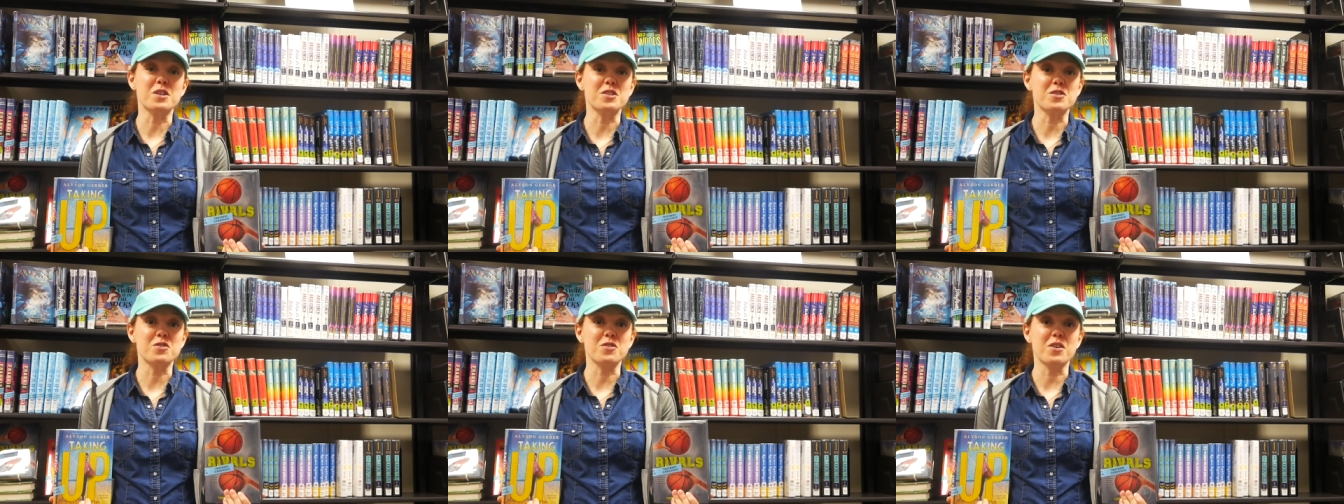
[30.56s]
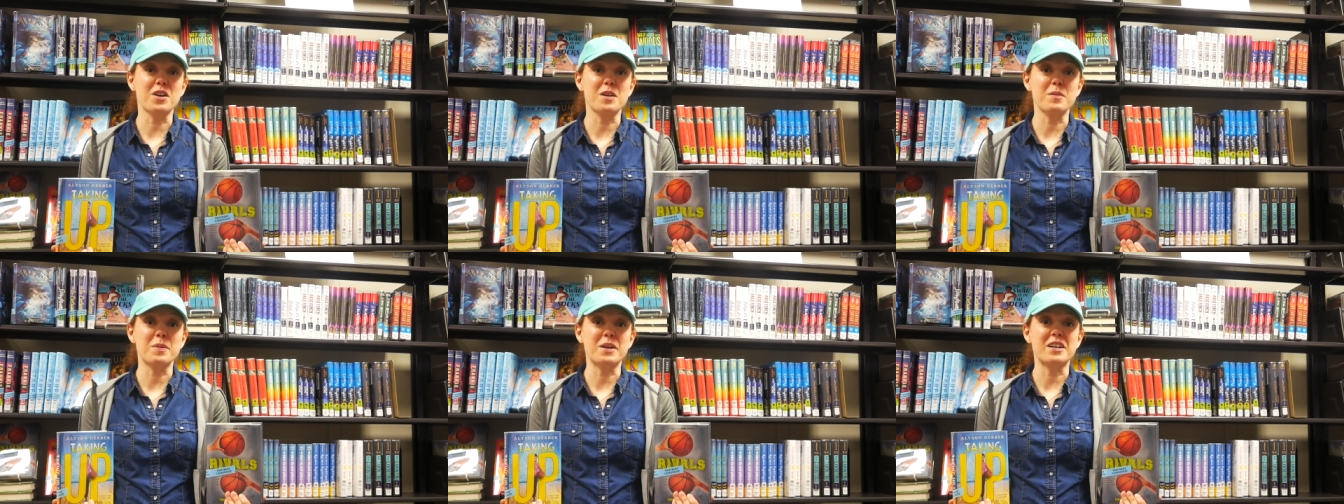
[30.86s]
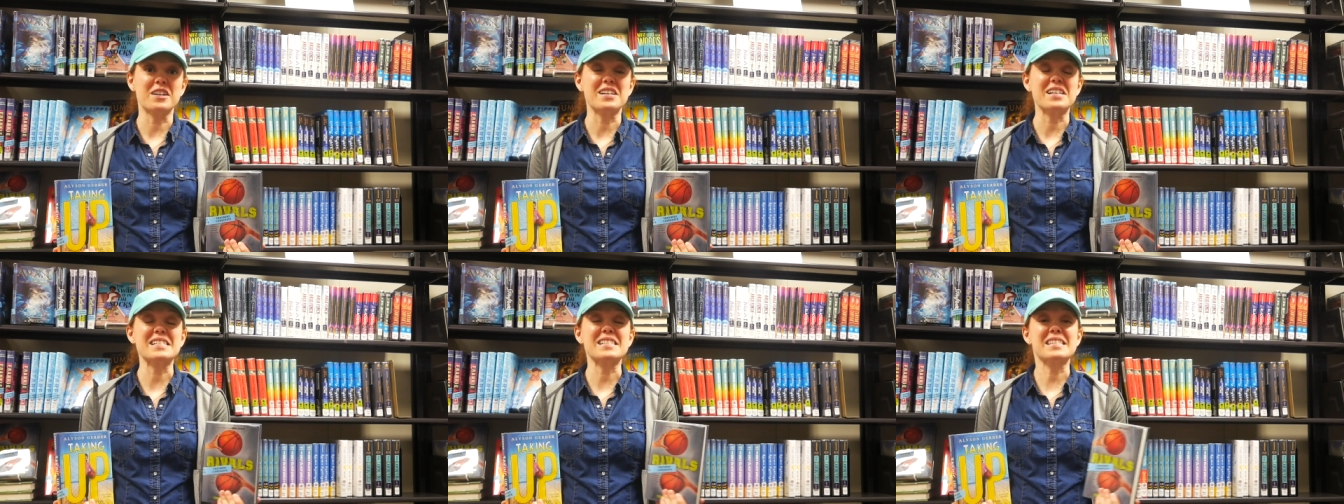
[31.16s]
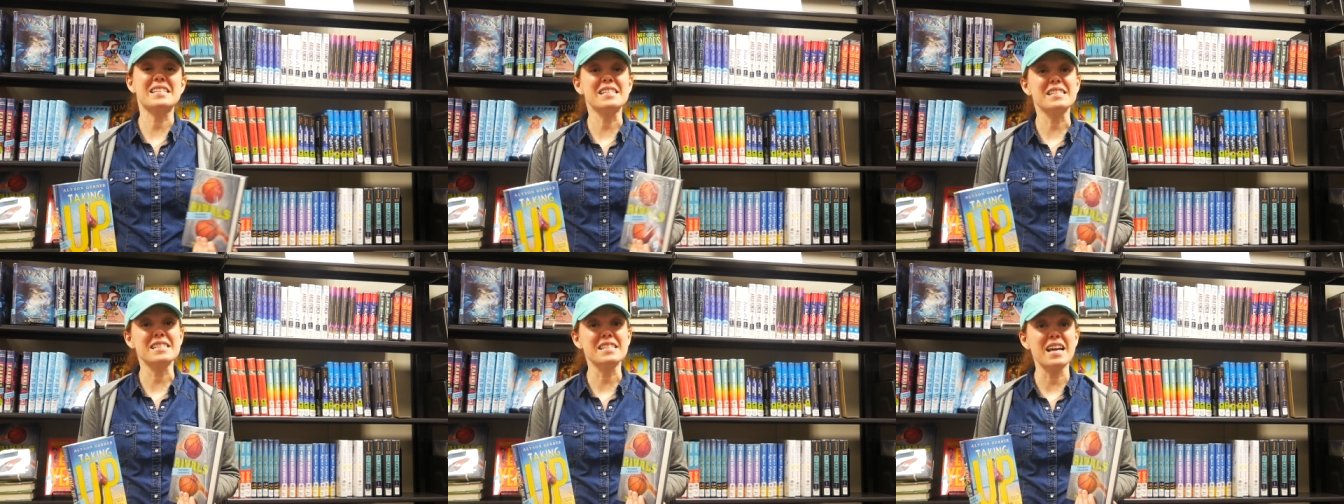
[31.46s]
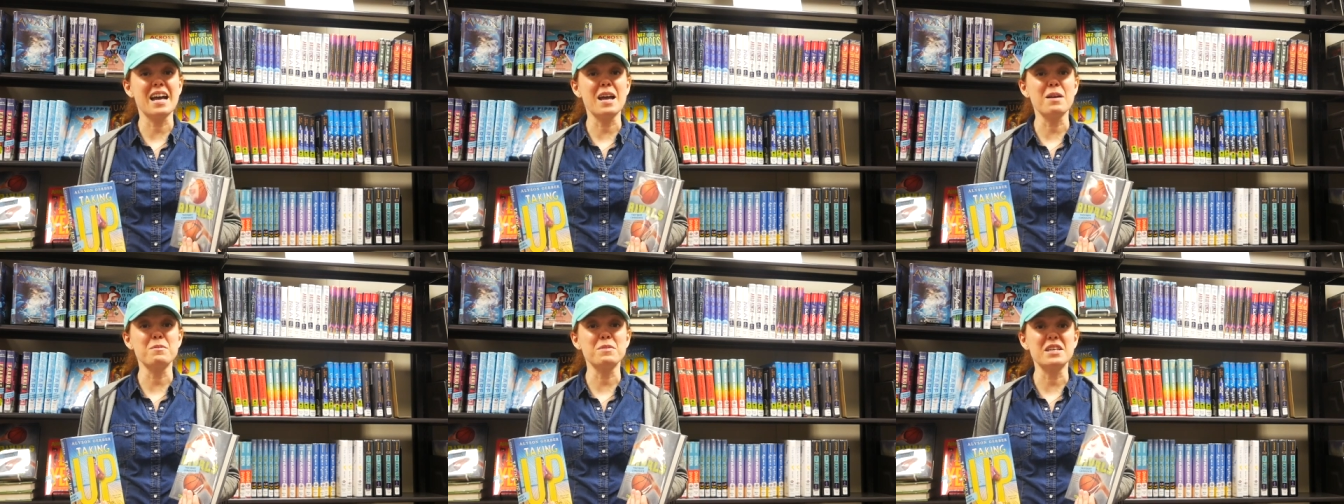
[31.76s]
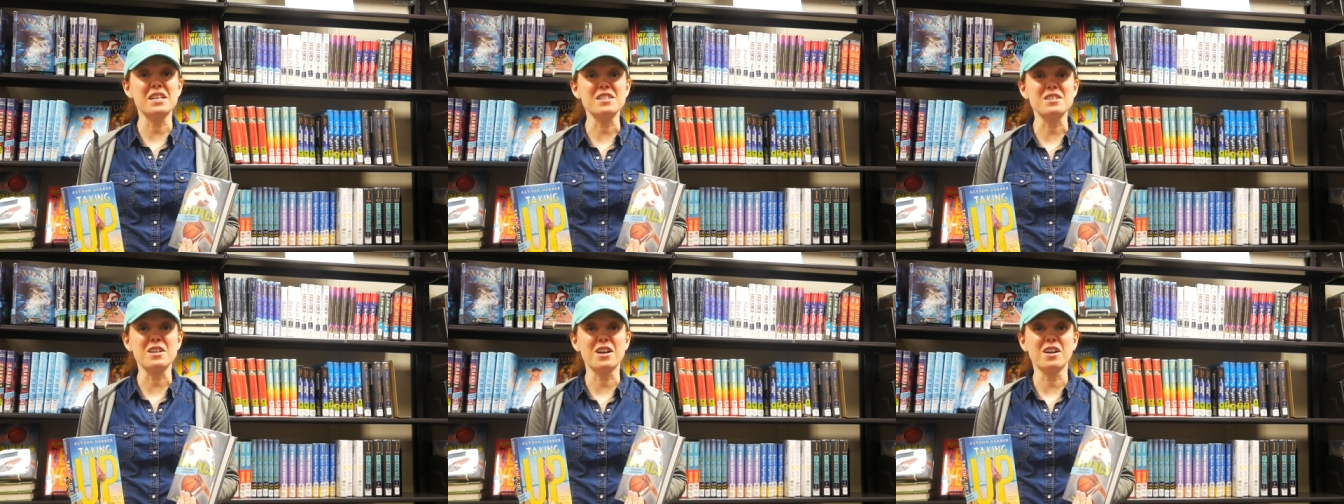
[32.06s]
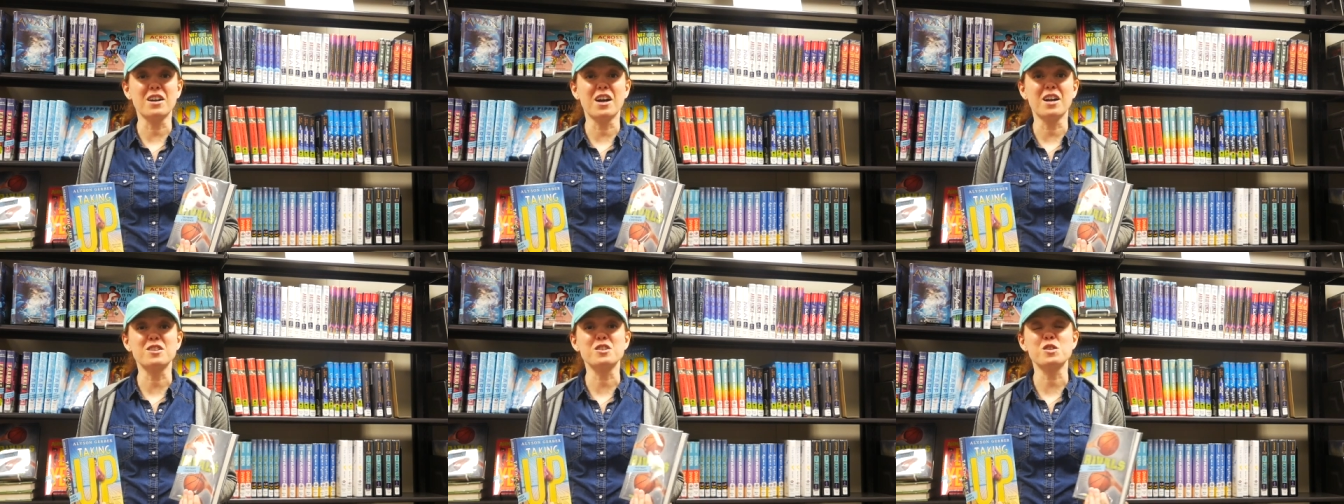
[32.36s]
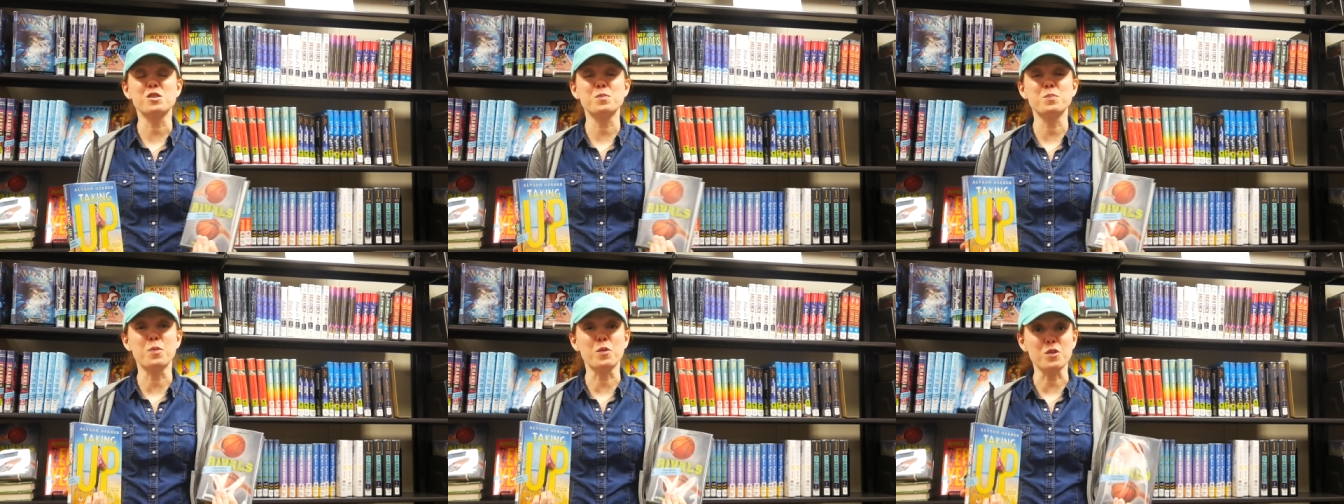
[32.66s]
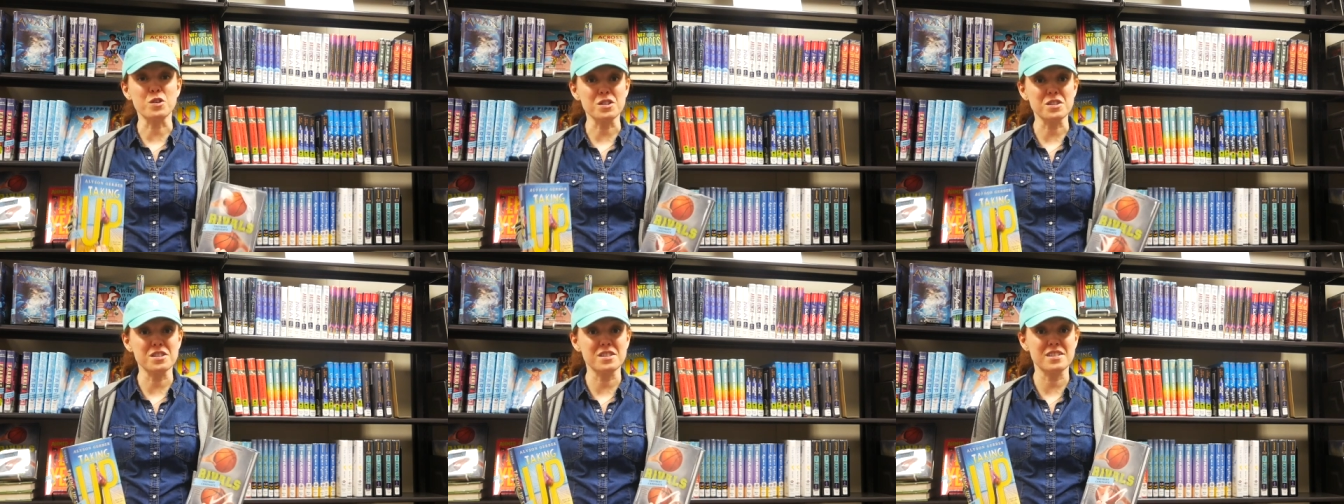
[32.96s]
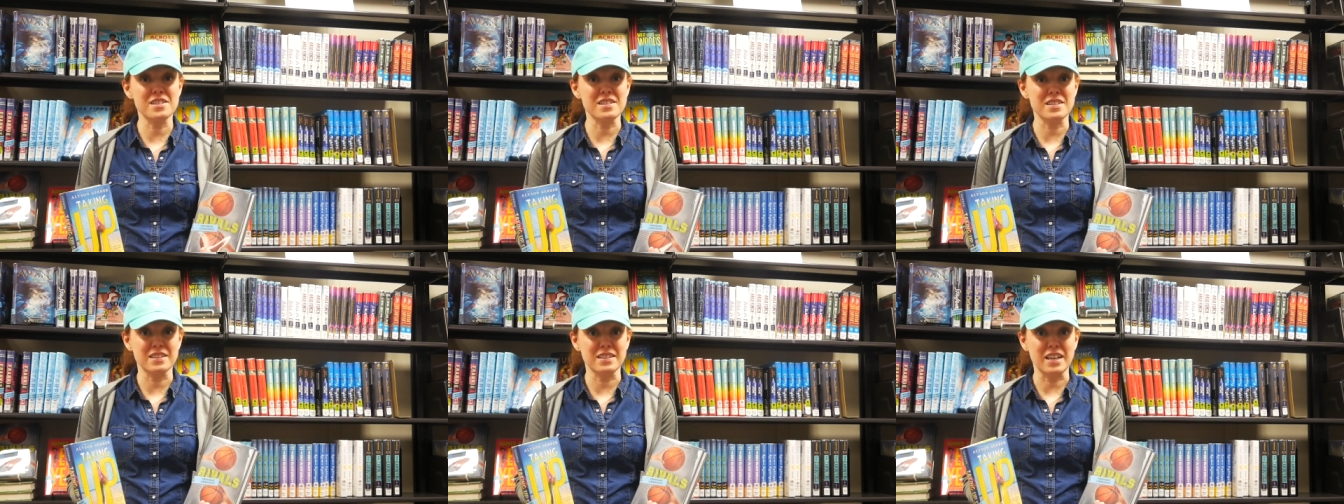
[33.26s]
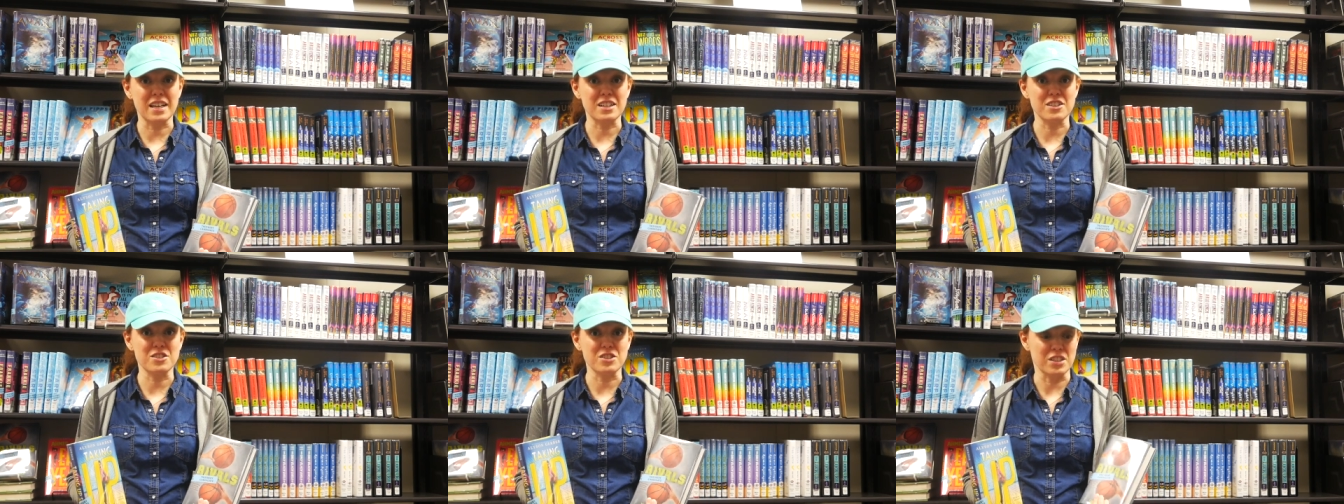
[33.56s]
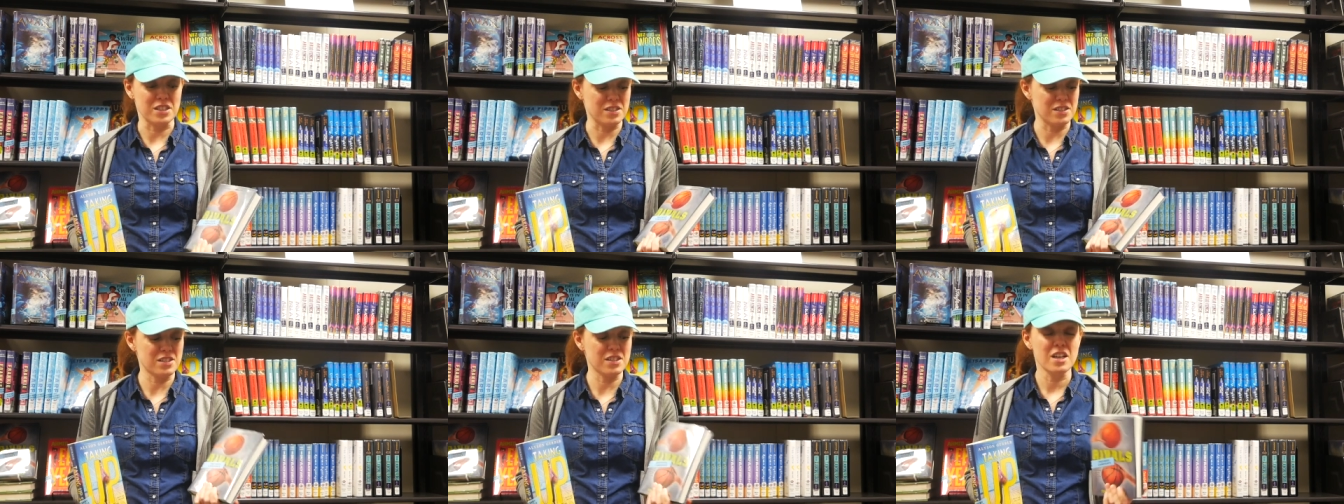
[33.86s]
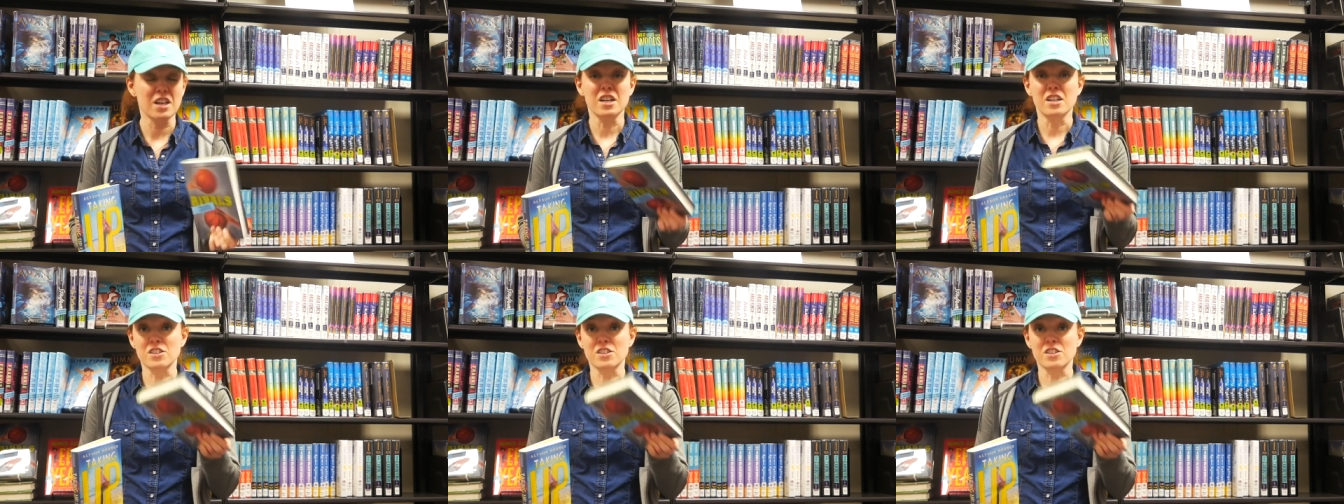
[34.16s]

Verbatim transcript: Troyberries. This time, these are our sports selections.